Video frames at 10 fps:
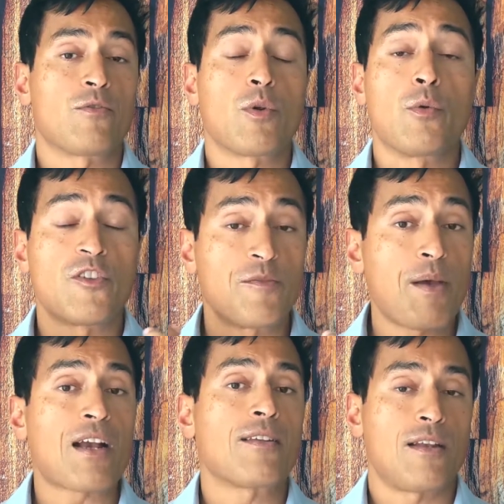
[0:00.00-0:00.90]
We
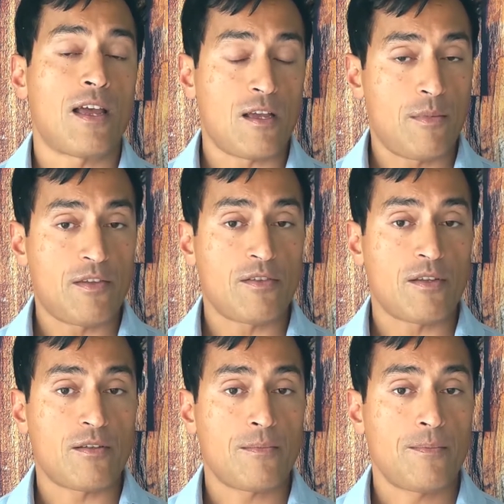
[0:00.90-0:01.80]
respect it like a
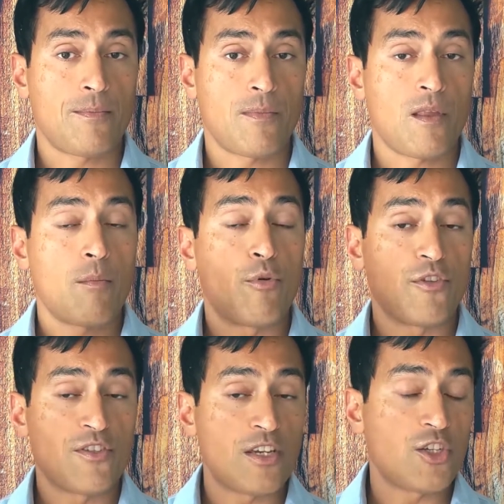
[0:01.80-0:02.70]
business
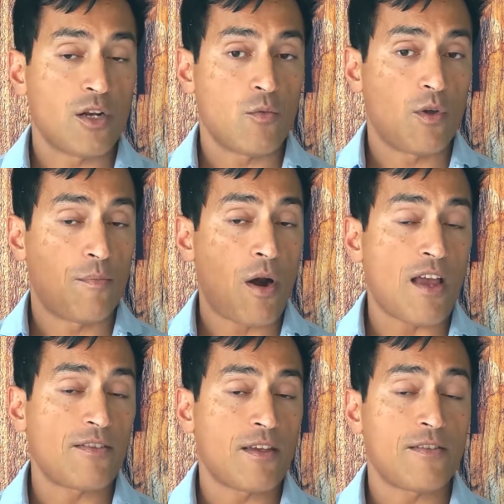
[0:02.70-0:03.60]
precision with
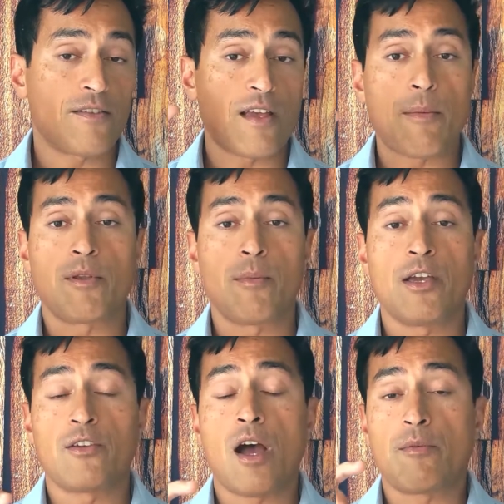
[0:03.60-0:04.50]
processes,
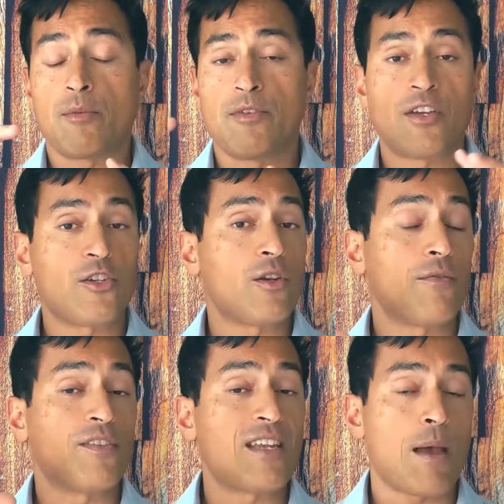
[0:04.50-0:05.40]
optimi optimization of
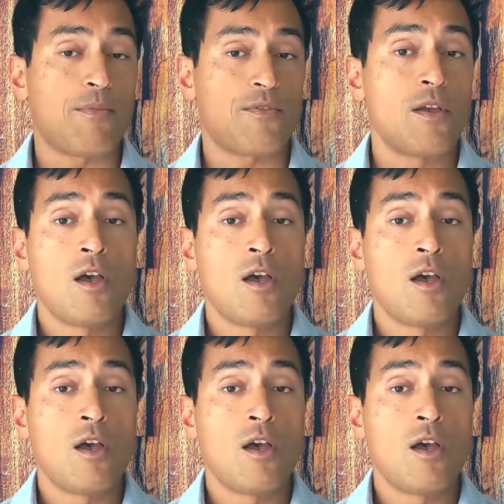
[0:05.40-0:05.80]
steps,